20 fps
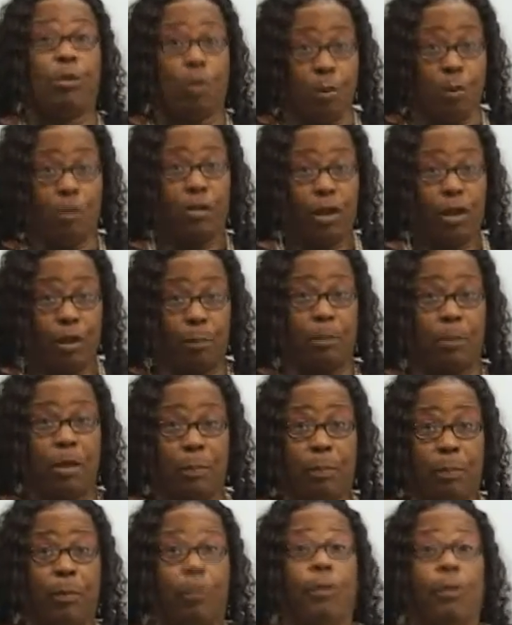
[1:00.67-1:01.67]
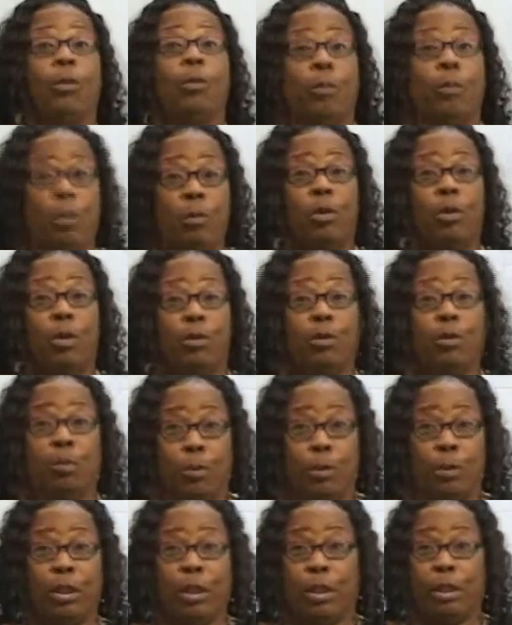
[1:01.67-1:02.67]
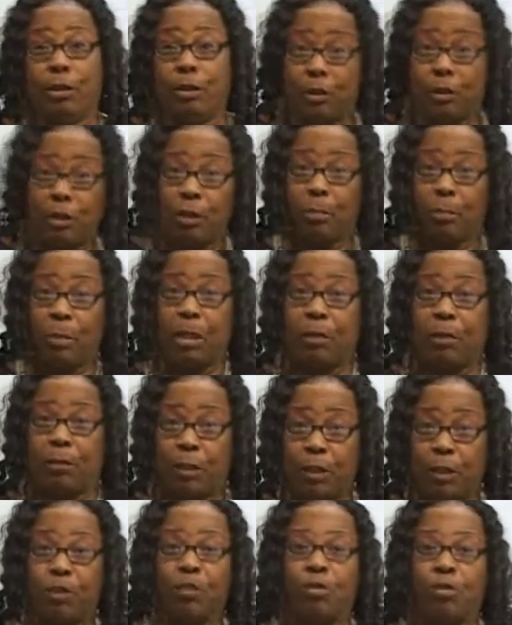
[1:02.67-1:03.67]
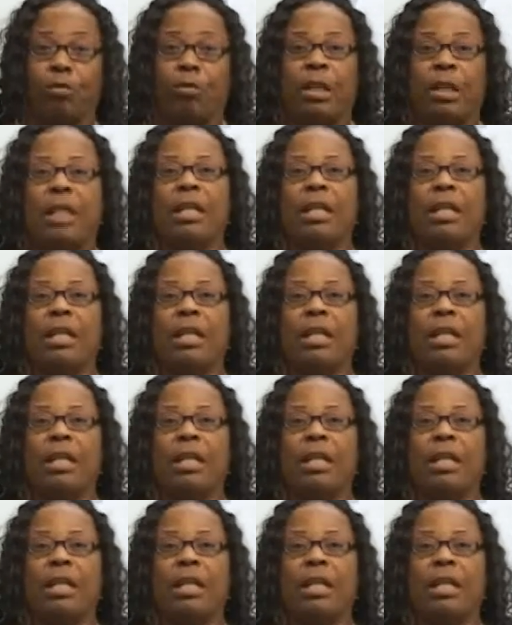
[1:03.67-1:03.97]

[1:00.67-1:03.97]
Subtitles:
Those are the people we want to put in the dustbin of history,